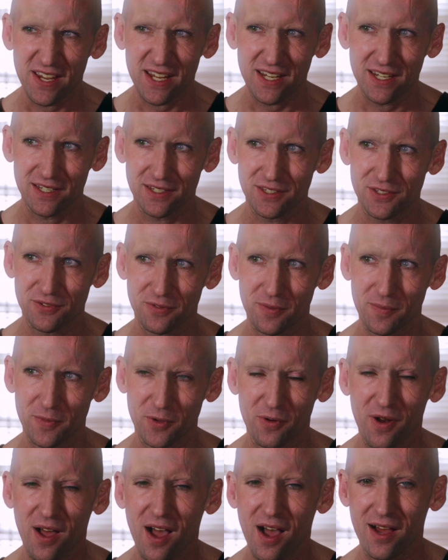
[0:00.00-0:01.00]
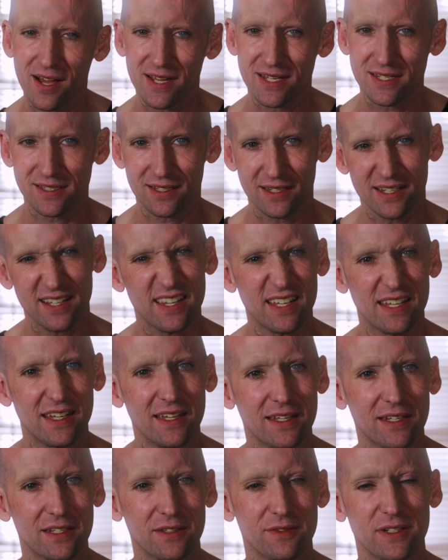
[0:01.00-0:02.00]
fades from their eyes, like at
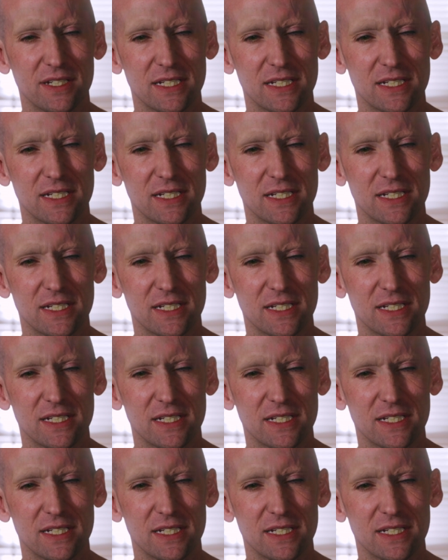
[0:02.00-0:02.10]
the end